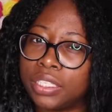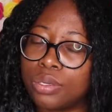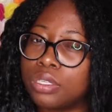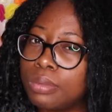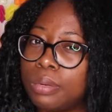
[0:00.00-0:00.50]
so
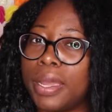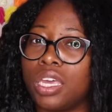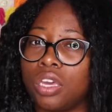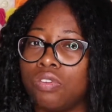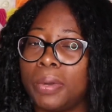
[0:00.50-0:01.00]
it's been in my
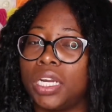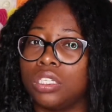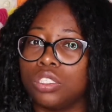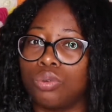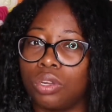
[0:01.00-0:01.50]
hair for about a
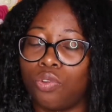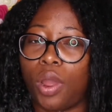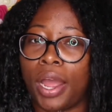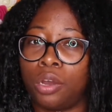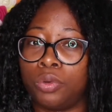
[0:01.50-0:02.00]
good 24
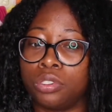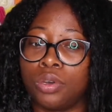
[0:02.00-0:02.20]
hours.